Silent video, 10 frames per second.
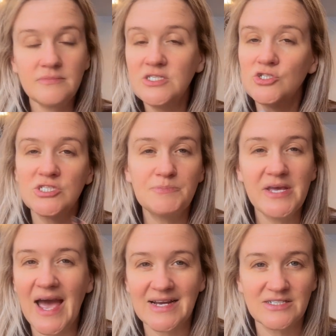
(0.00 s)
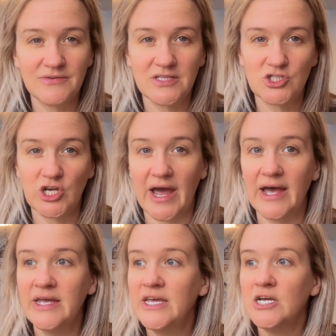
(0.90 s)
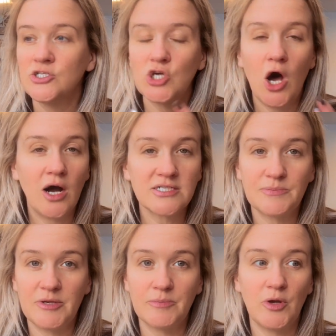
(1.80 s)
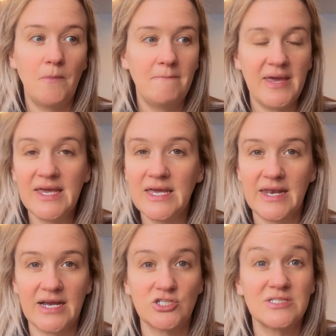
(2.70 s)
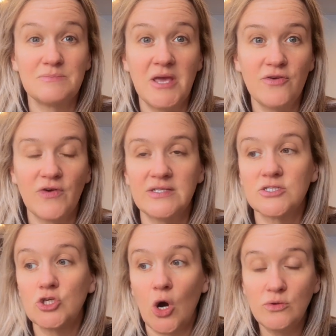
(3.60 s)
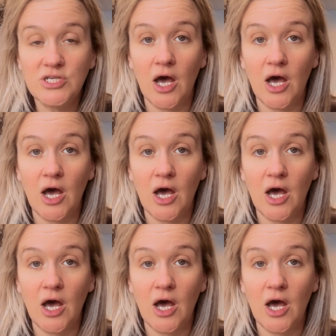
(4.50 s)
just be active in the chat. Talk to people, make connections, make friends, go to